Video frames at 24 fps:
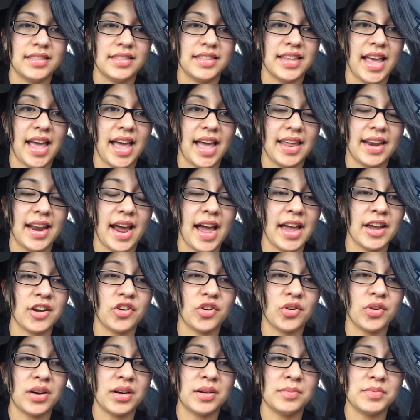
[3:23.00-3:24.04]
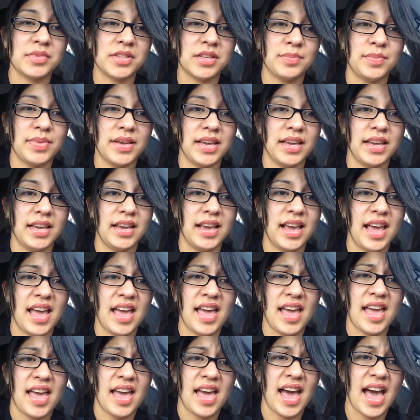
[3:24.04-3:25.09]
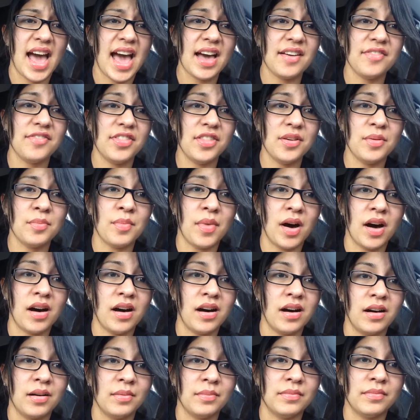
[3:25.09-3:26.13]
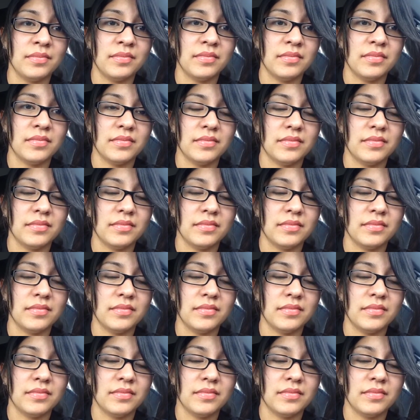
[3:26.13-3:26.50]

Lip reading: that I grow up to be half the mom,